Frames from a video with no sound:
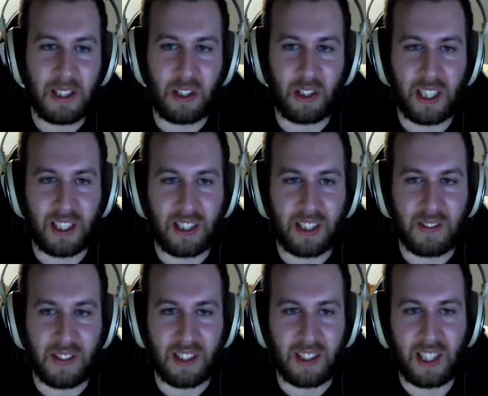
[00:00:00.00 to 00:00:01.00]
tricks of
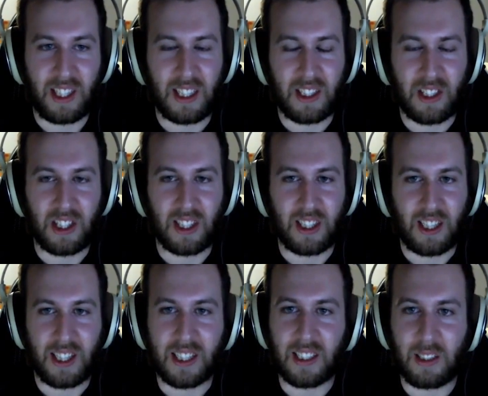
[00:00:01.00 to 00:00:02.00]
the city and shit that
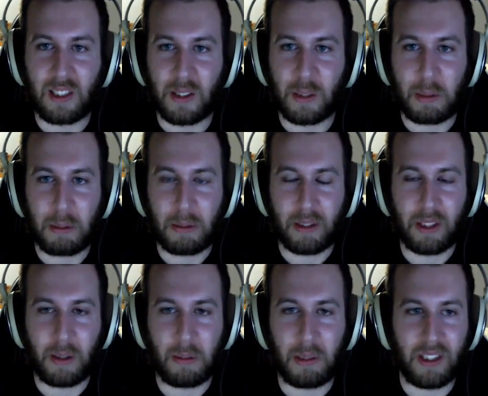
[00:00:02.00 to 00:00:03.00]
like no other people
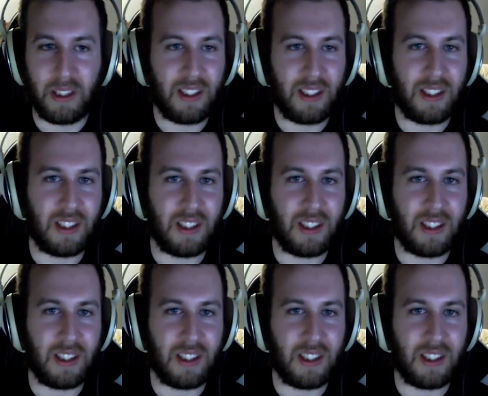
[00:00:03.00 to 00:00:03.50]
know about. I thought that